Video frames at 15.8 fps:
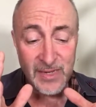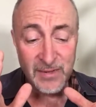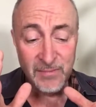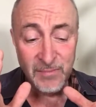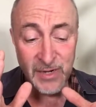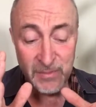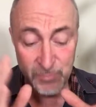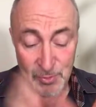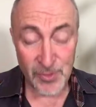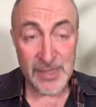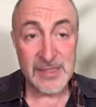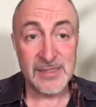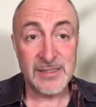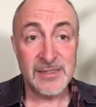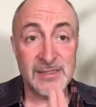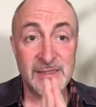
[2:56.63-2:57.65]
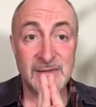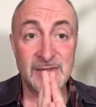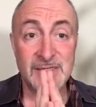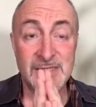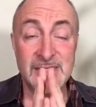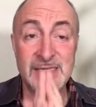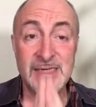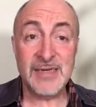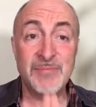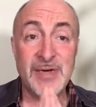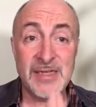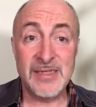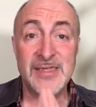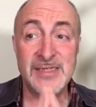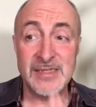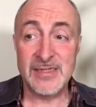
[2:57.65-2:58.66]
My point, because the thing about
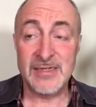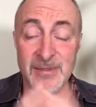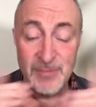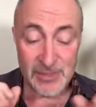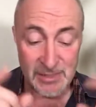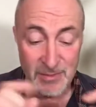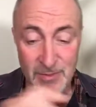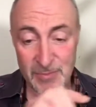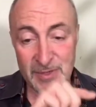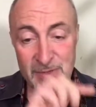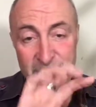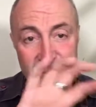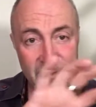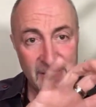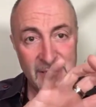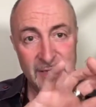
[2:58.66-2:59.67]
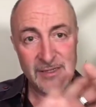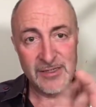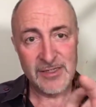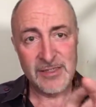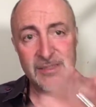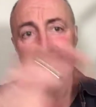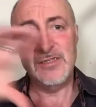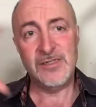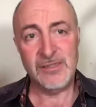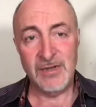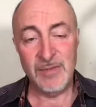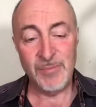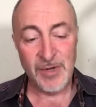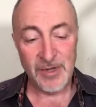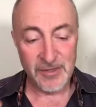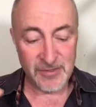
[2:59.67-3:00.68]
this is, let me
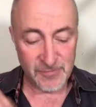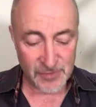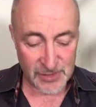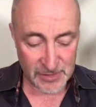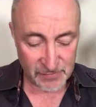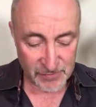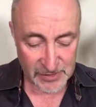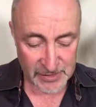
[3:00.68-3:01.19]
sidebar this for a